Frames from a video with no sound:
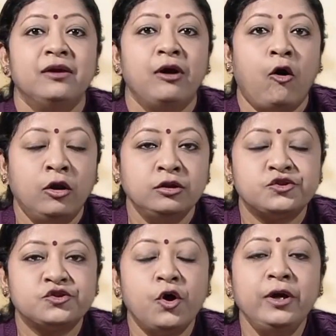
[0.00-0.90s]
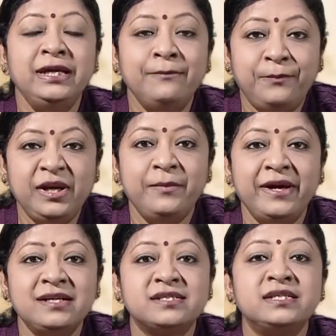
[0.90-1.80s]
also
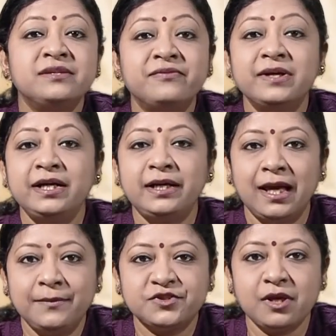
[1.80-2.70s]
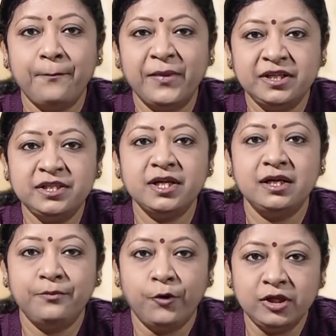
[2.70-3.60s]
implements different types of
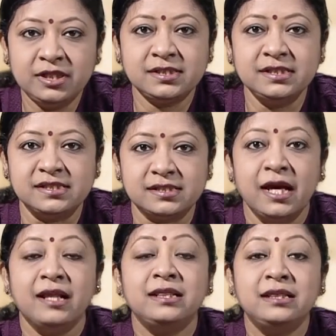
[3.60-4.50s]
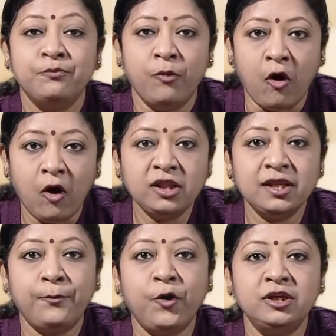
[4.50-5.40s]
monetary policies. All
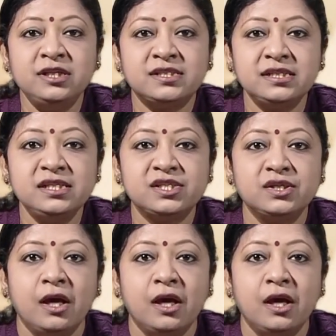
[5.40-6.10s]
the policies